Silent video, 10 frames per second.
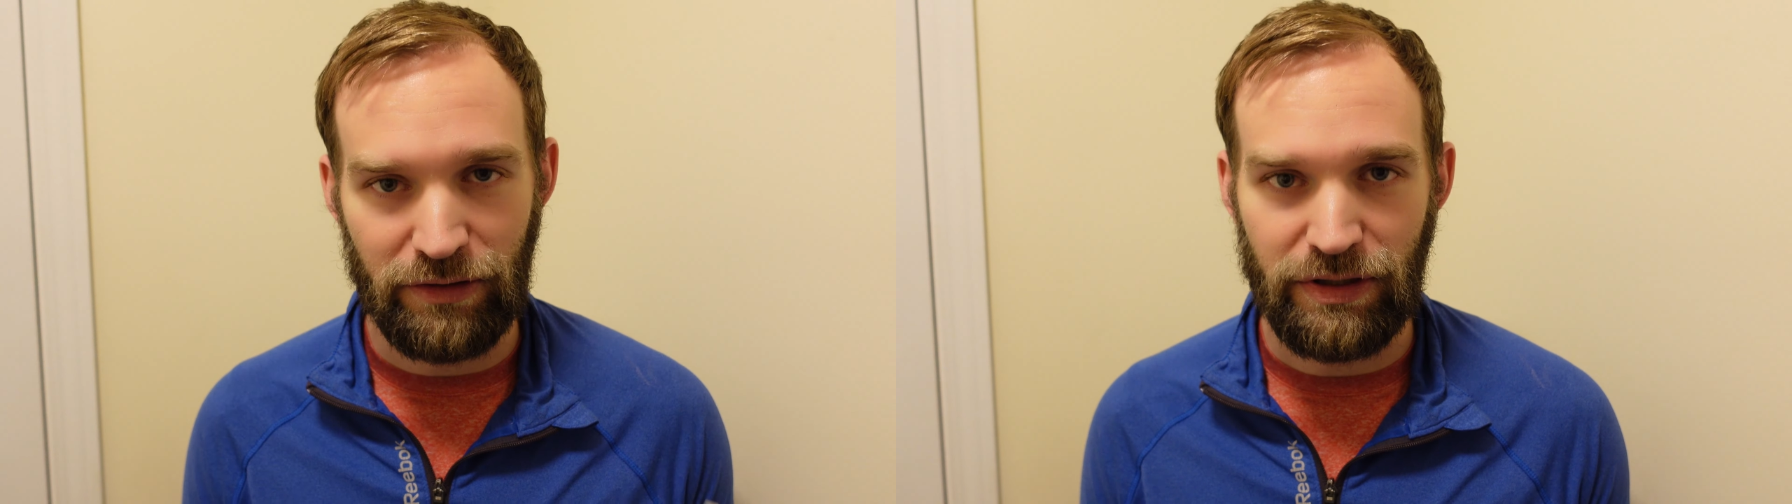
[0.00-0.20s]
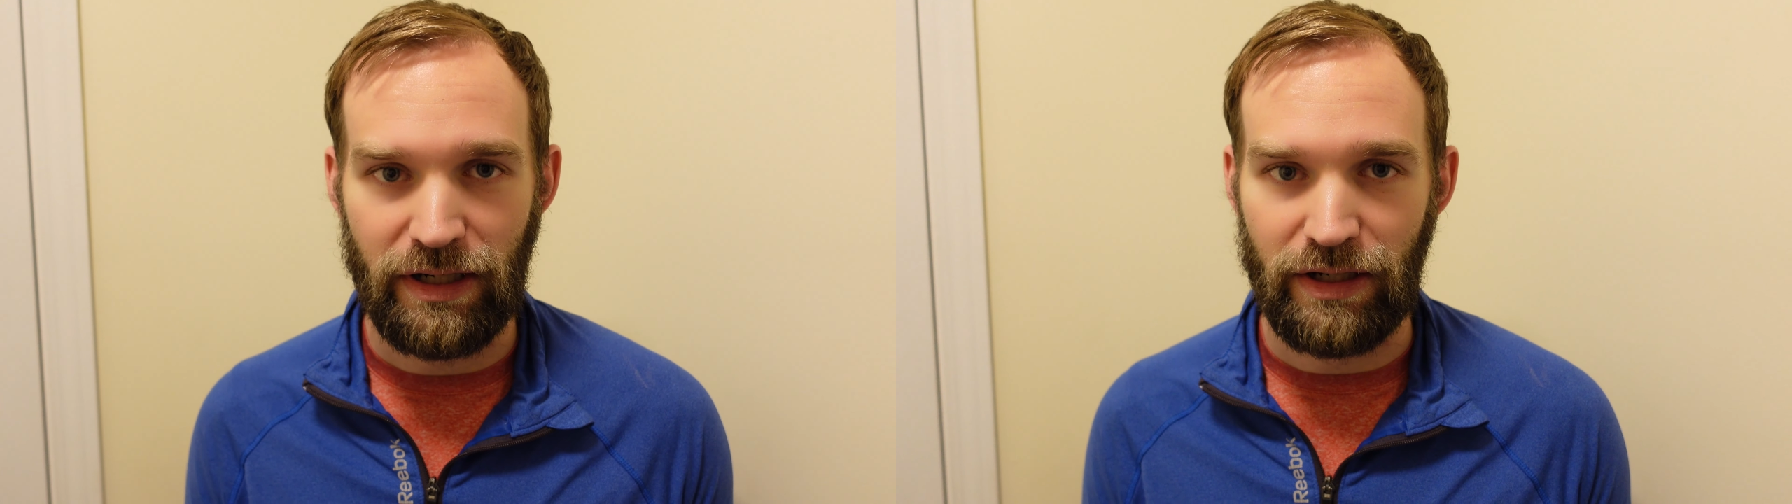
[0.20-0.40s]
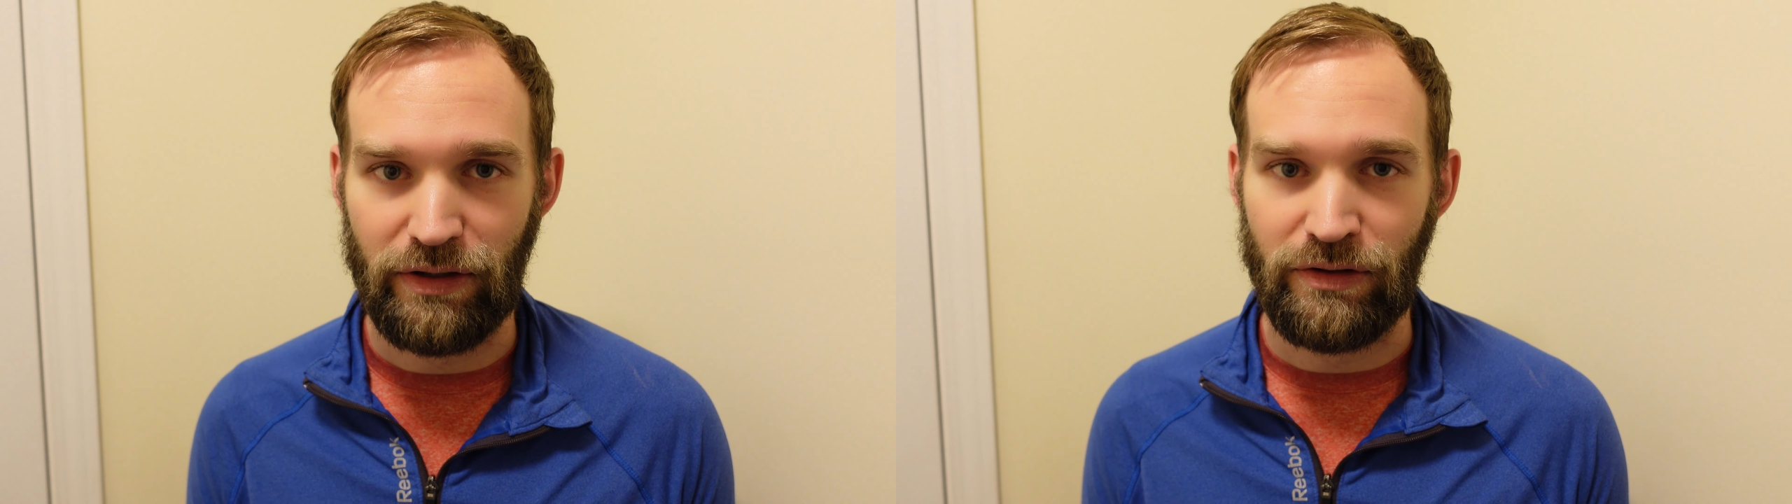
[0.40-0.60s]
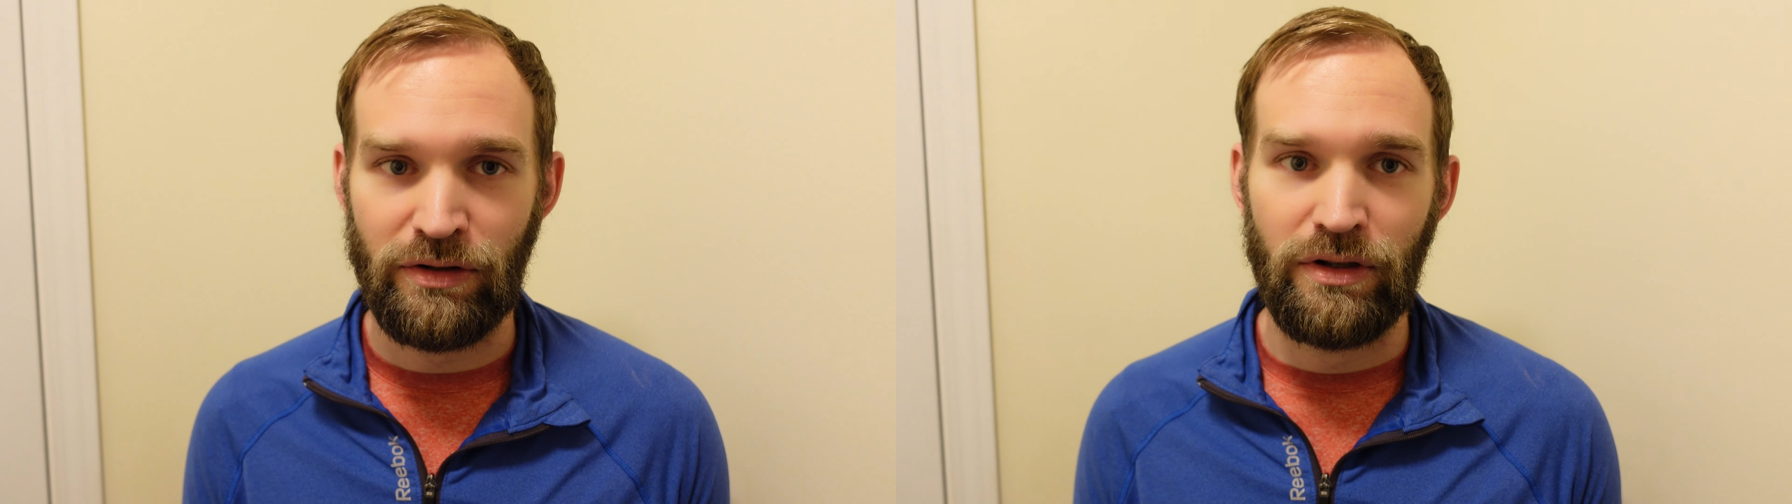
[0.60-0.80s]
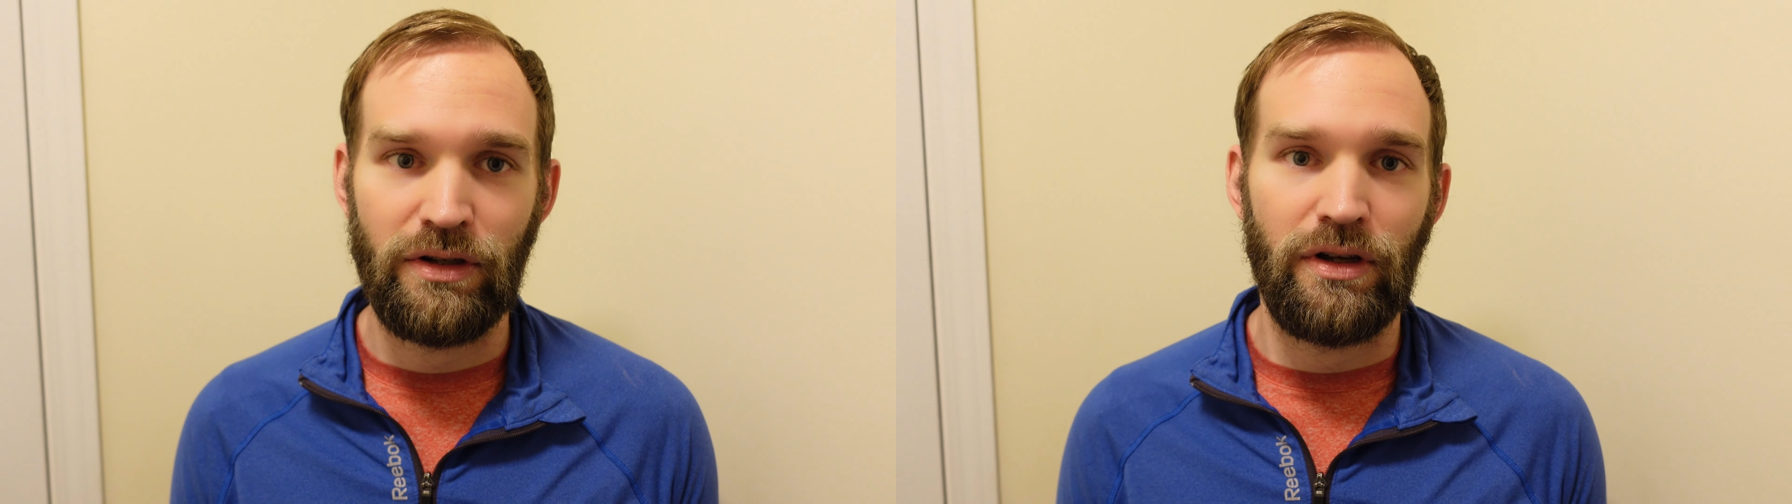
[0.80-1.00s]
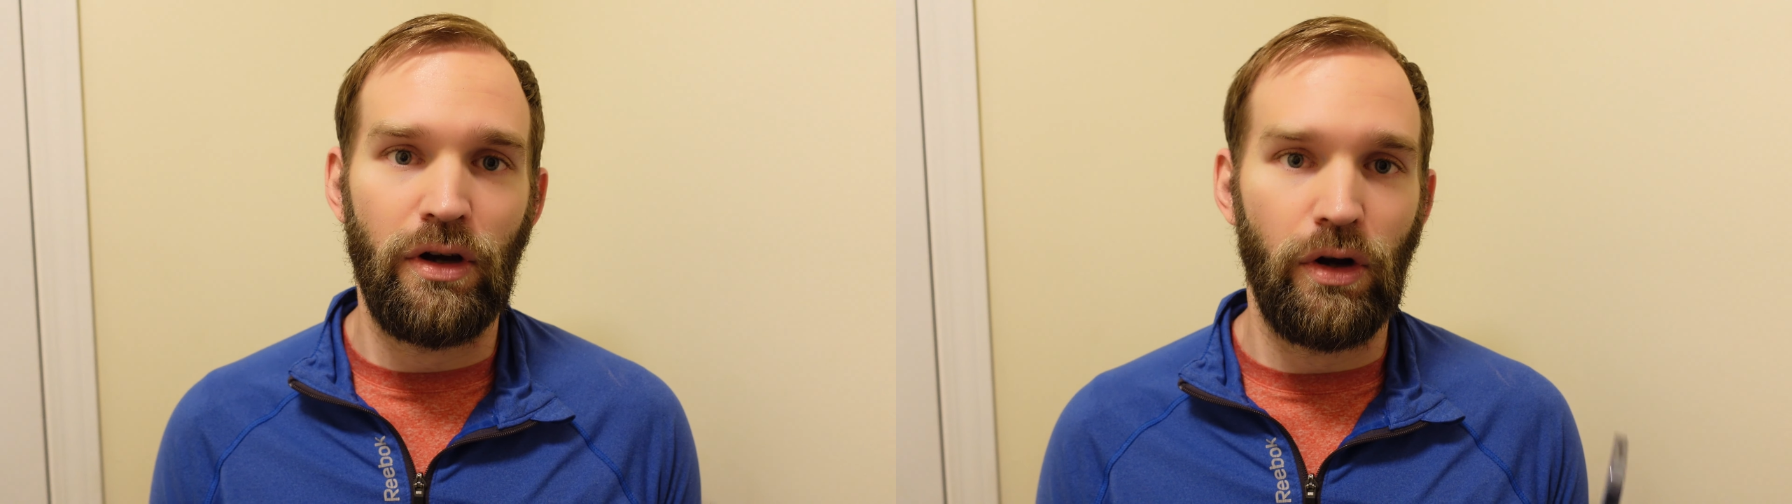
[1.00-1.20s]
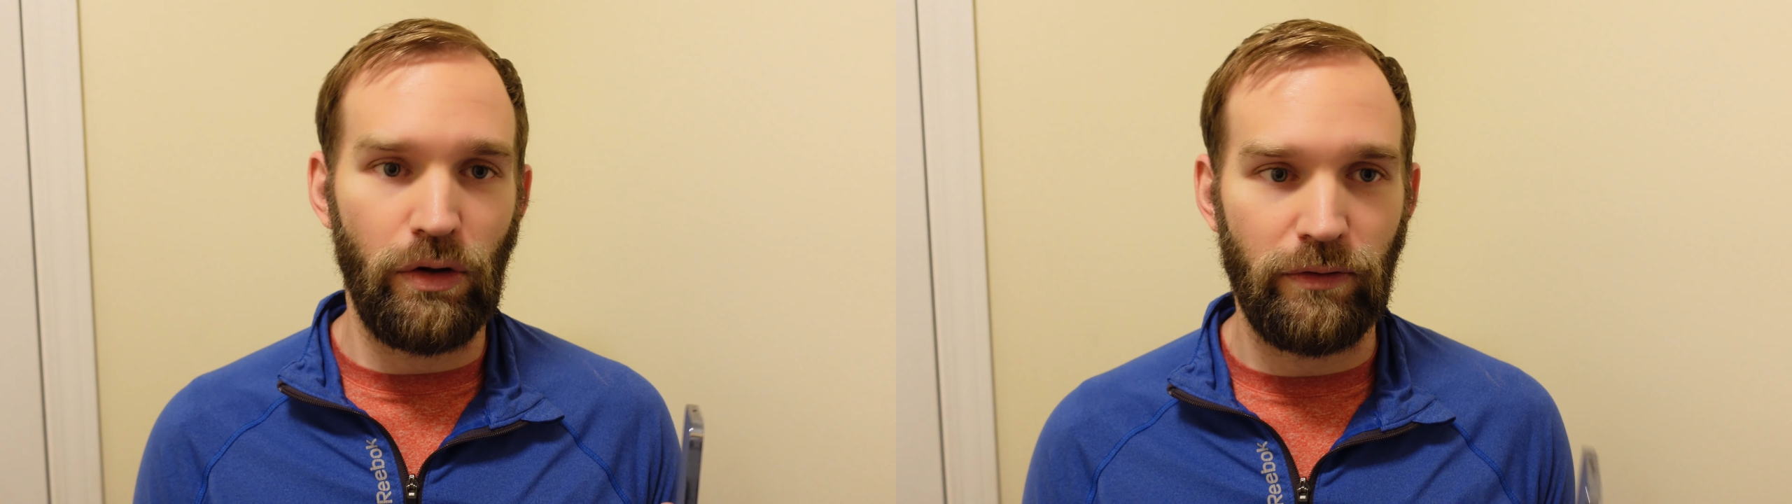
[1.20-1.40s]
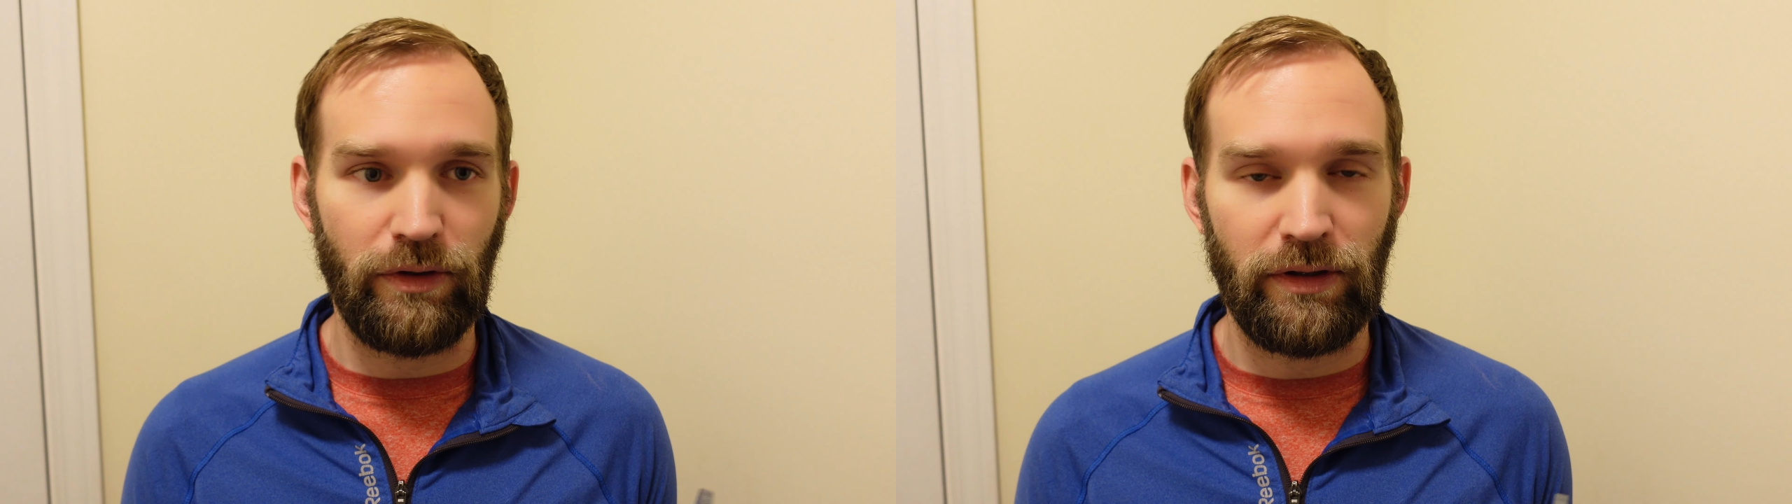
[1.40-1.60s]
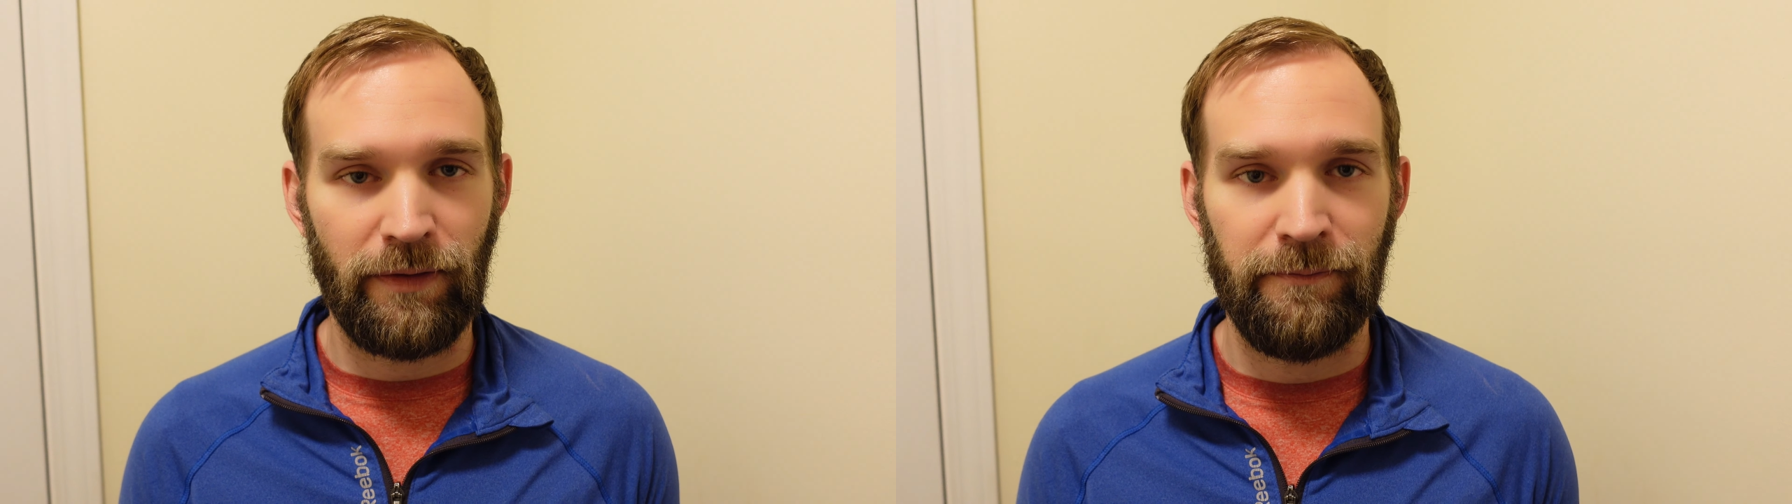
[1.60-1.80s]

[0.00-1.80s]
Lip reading: change over.